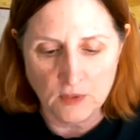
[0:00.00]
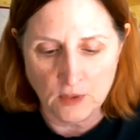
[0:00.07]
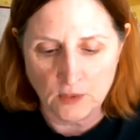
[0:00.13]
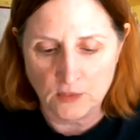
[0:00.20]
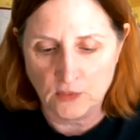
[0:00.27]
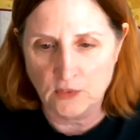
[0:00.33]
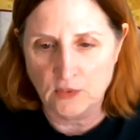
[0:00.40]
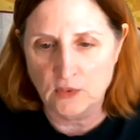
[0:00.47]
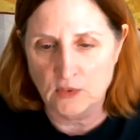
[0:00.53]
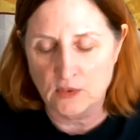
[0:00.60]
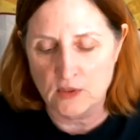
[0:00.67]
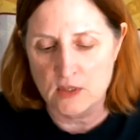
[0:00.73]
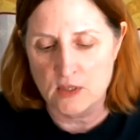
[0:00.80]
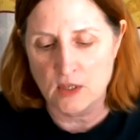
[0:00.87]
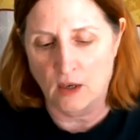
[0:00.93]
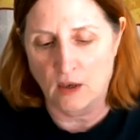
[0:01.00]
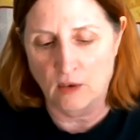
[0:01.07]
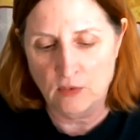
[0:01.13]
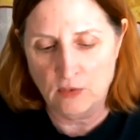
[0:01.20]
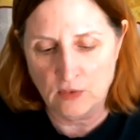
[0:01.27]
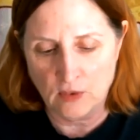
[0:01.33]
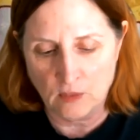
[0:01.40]

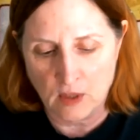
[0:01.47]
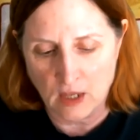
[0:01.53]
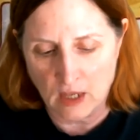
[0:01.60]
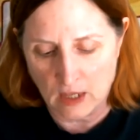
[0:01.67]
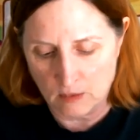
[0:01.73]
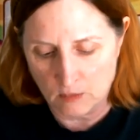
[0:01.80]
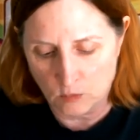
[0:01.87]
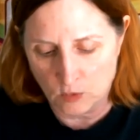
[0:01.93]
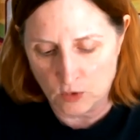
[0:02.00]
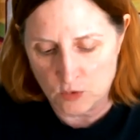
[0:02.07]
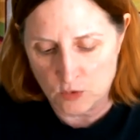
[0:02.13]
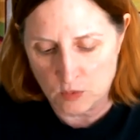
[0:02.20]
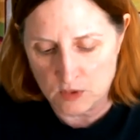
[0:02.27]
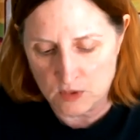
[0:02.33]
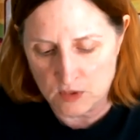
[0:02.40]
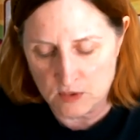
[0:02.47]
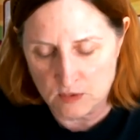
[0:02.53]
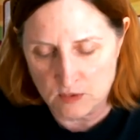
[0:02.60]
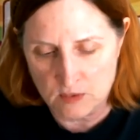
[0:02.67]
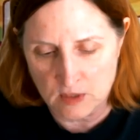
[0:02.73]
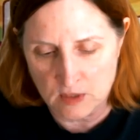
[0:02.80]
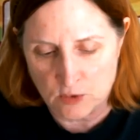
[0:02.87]
stuff. Okay, which was
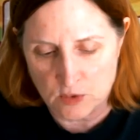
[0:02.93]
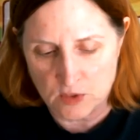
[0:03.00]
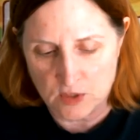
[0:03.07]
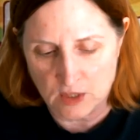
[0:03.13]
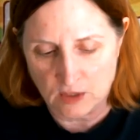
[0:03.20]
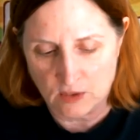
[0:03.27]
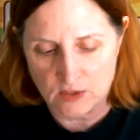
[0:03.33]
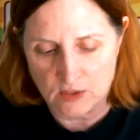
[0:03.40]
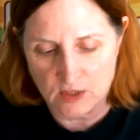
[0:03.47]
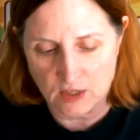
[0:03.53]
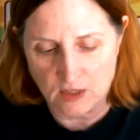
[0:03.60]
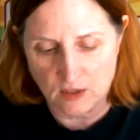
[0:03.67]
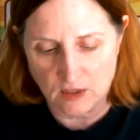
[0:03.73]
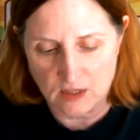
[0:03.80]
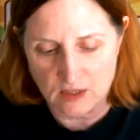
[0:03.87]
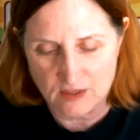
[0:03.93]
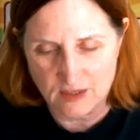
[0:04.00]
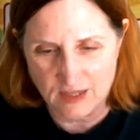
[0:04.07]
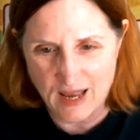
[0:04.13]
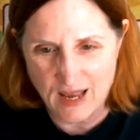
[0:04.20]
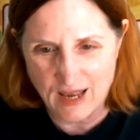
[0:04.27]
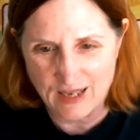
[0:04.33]
interesting to say the least.
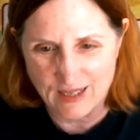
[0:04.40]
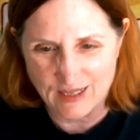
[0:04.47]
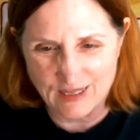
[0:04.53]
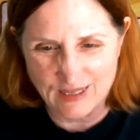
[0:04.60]
Yay.